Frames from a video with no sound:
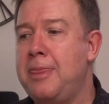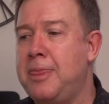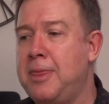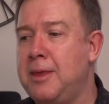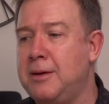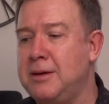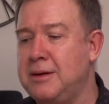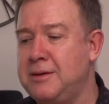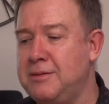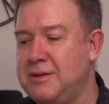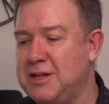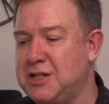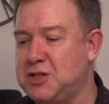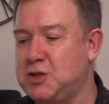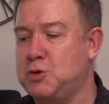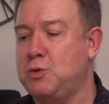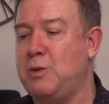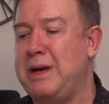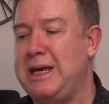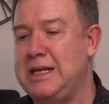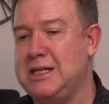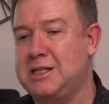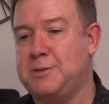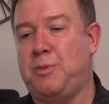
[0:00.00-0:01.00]
the
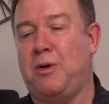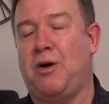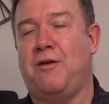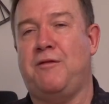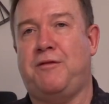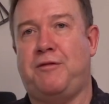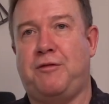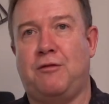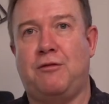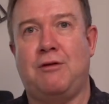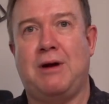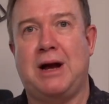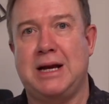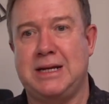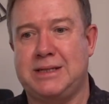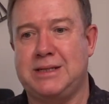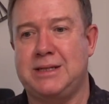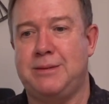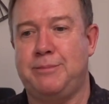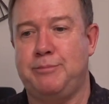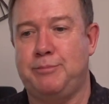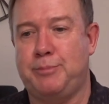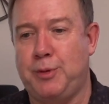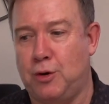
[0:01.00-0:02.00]
sweet spot for
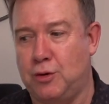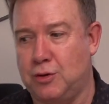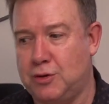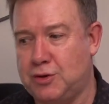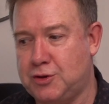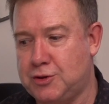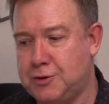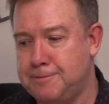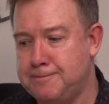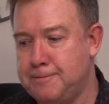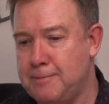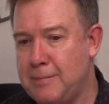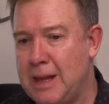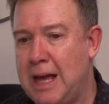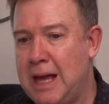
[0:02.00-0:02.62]
writing books.